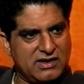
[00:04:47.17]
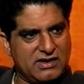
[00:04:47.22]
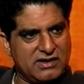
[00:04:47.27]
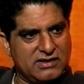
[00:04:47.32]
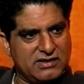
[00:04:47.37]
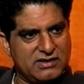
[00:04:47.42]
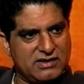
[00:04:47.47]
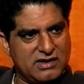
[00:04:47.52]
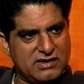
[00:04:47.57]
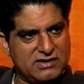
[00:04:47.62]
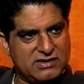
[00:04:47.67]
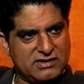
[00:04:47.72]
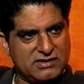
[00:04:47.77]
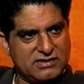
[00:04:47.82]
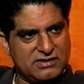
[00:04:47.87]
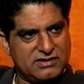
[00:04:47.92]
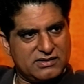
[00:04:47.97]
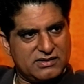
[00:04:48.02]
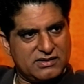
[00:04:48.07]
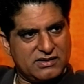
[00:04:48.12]
It
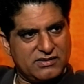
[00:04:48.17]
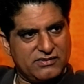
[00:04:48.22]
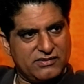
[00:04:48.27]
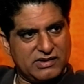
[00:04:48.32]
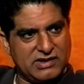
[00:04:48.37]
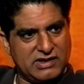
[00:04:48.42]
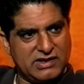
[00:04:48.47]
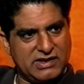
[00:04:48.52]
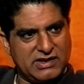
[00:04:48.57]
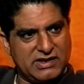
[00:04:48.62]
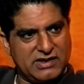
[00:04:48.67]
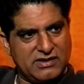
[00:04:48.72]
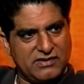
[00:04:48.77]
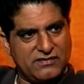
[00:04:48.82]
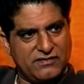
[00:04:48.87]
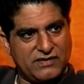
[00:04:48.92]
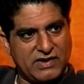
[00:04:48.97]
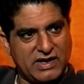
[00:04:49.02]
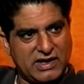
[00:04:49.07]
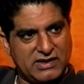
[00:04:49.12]
doesn't really
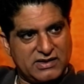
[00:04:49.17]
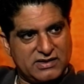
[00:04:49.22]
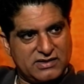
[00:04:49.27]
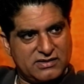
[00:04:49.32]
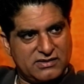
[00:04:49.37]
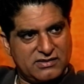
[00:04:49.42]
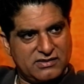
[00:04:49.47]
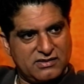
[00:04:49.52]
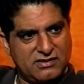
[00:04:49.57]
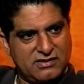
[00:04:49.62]
affect